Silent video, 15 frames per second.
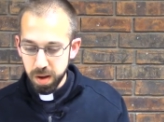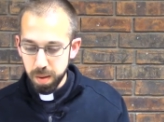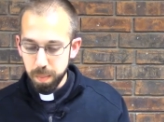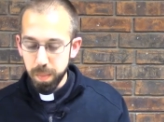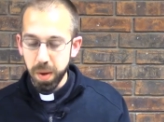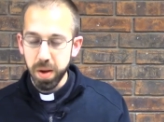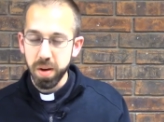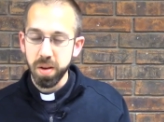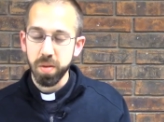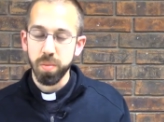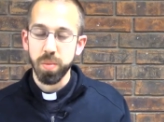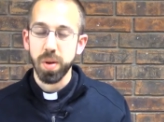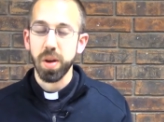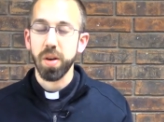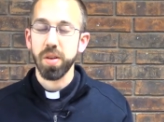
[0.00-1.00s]
But
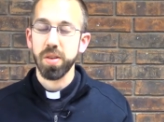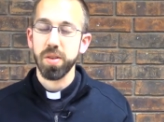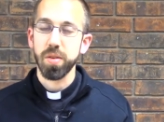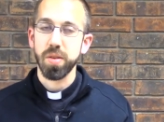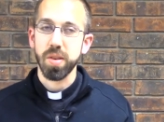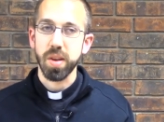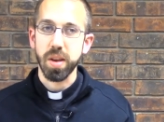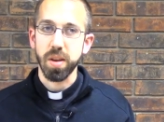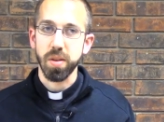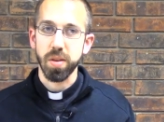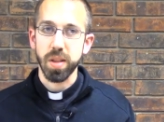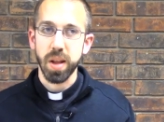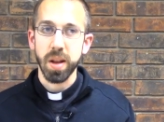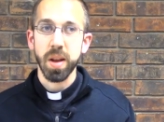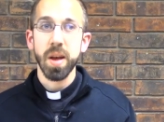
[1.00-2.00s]
we also see here
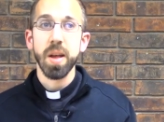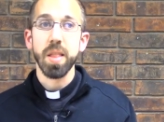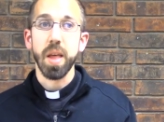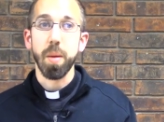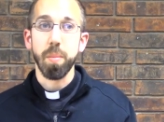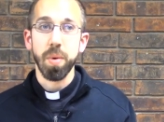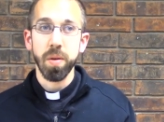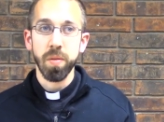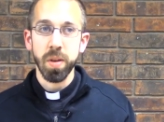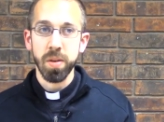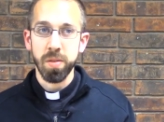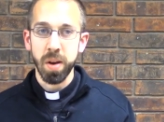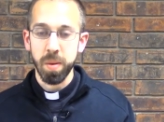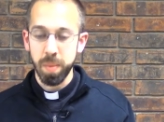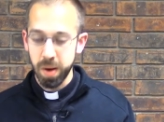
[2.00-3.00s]
that that privilege
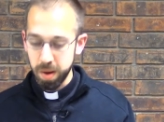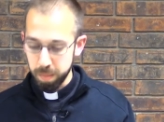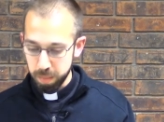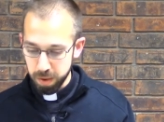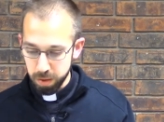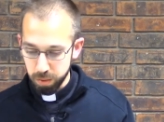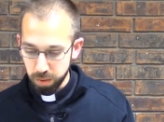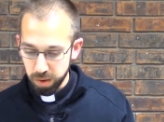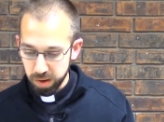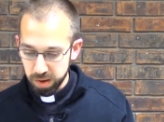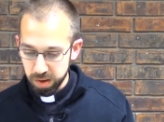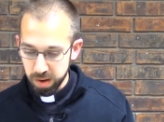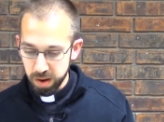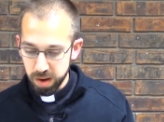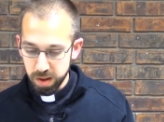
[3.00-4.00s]
had been
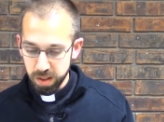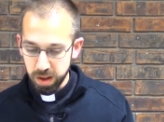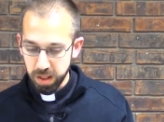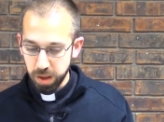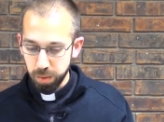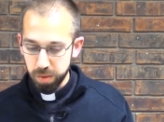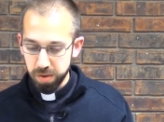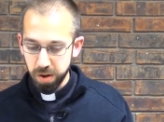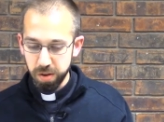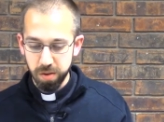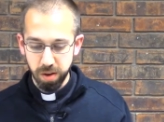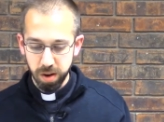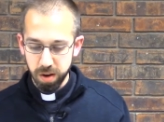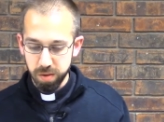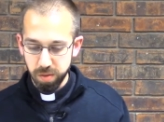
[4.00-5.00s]
abused, that they were
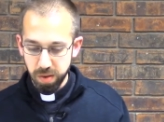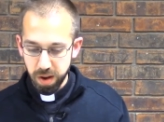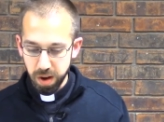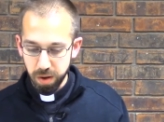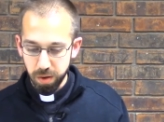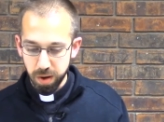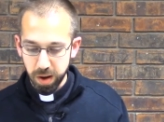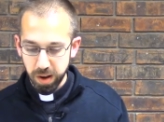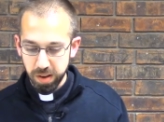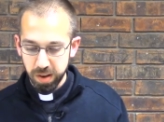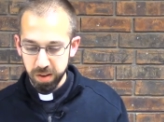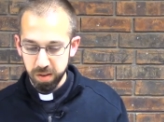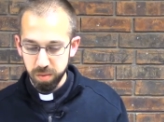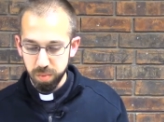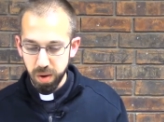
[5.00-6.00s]
charging unfair and
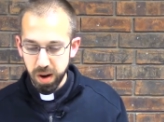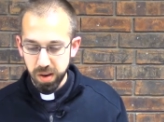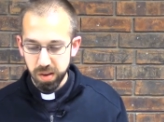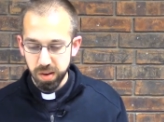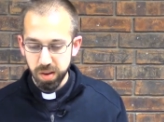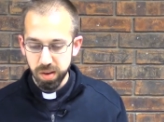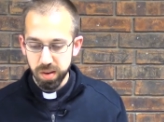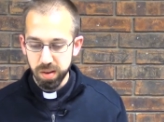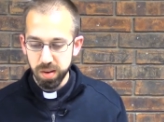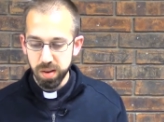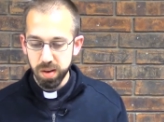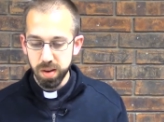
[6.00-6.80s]
excessive prices.